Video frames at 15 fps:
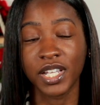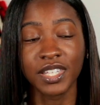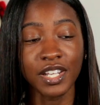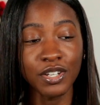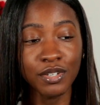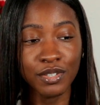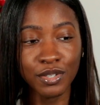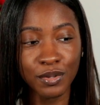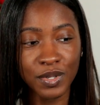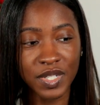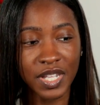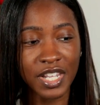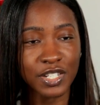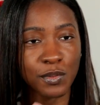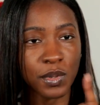And then you use
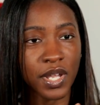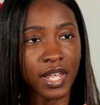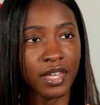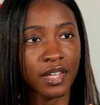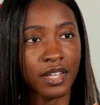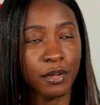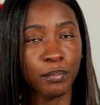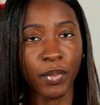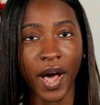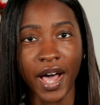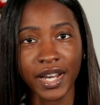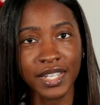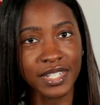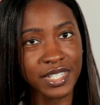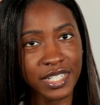this like a
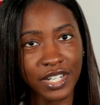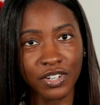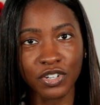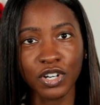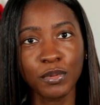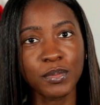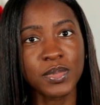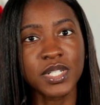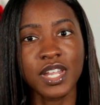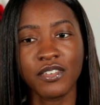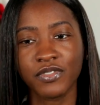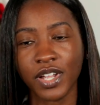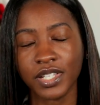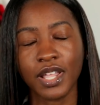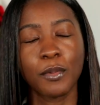body serum,
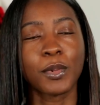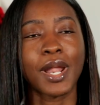stuff like that.